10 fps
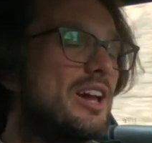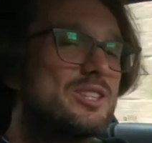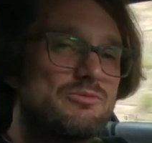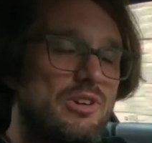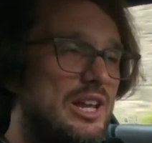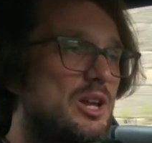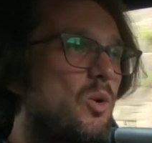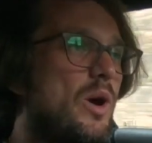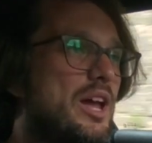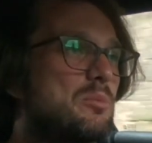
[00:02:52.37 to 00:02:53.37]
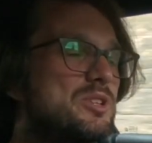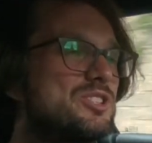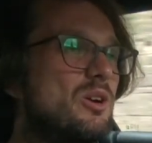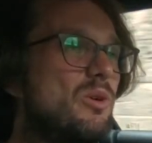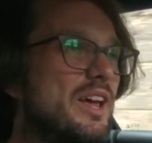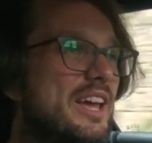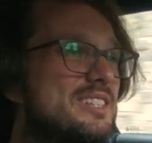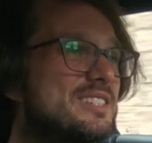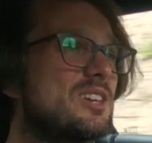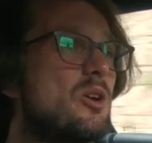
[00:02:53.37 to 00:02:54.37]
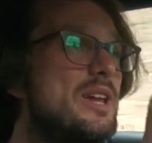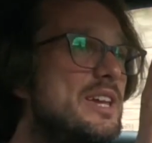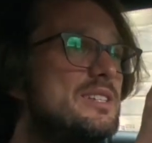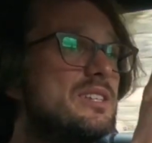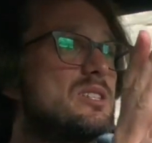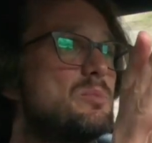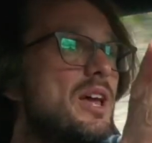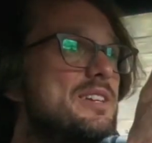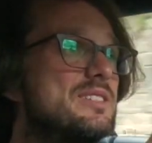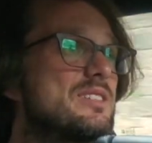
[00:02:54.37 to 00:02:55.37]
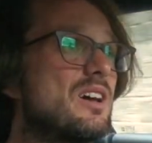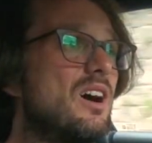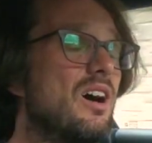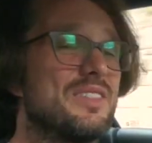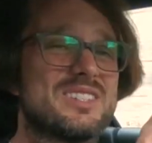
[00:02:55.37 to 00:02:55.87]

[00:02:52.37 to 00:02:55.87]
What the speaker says: It's really quick, but you know what? It's so easy to place this car.